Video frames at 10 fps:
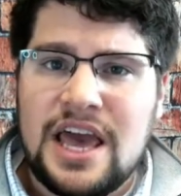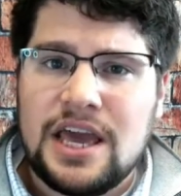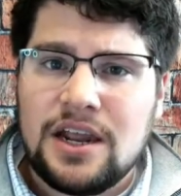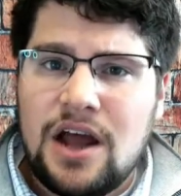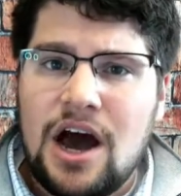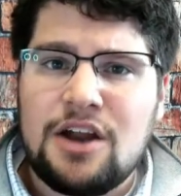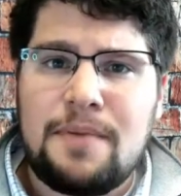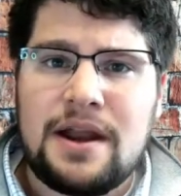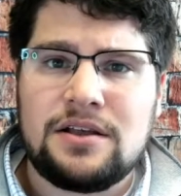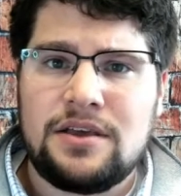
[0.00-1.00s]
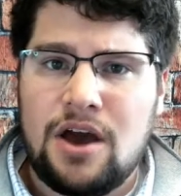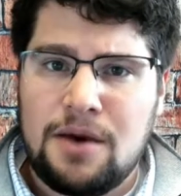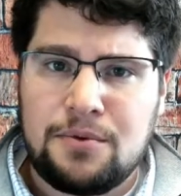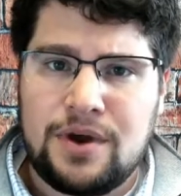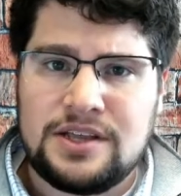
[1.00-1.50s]
and it automatically
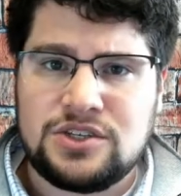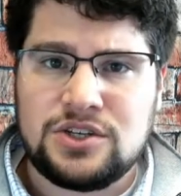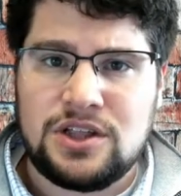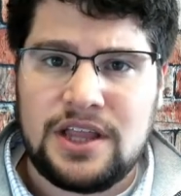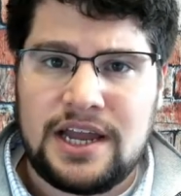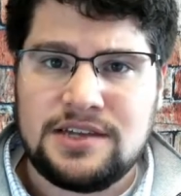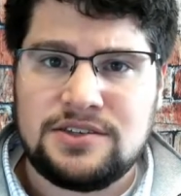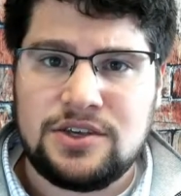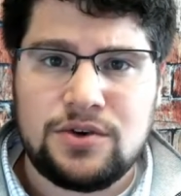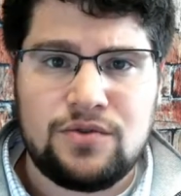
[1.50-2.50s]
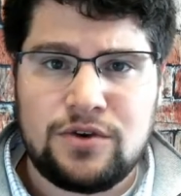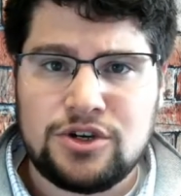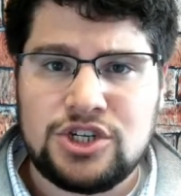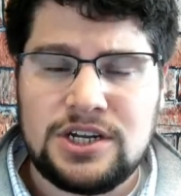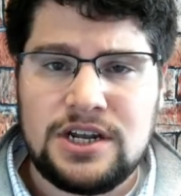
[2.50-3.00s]
upgrades to the latest year
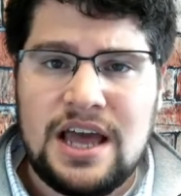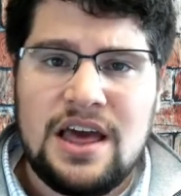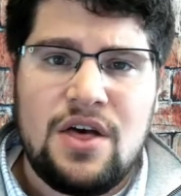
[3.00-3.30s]
version,